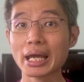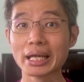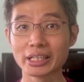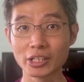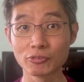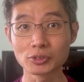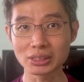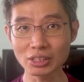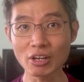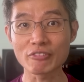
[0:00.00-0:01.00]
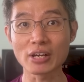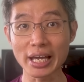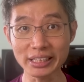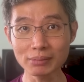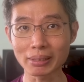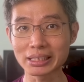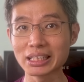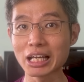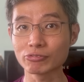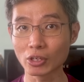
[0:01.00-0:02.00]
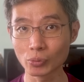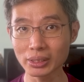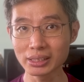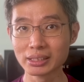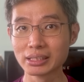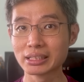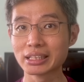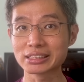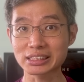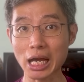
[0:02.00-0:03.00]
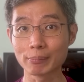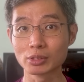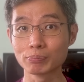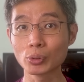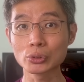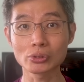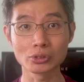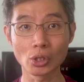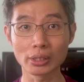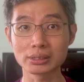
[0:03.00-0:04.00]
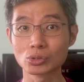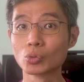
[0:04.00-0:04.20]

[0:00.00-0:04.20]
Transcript: And if you still have any money left over, it's time to put those dollars to